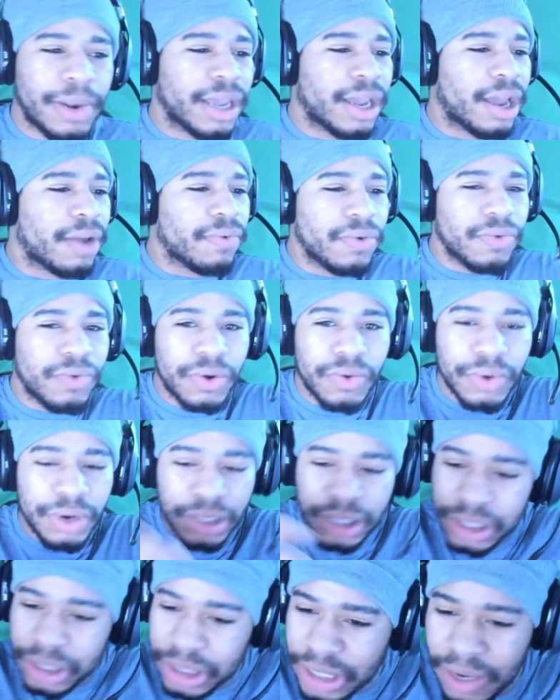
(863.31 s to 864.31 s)
like, everyone
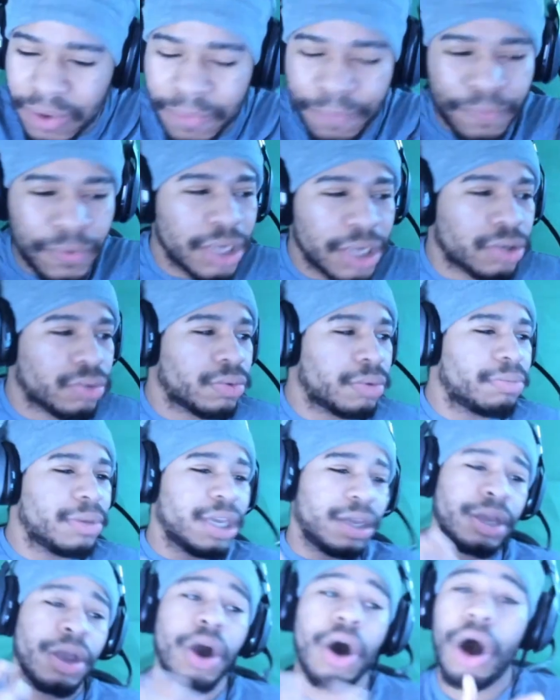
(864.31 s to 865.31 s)
wanted to take flicks with
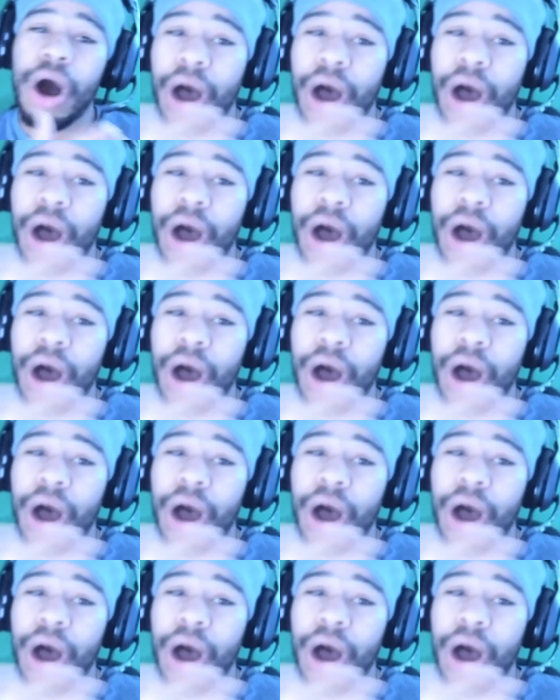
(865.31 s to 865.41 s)
me,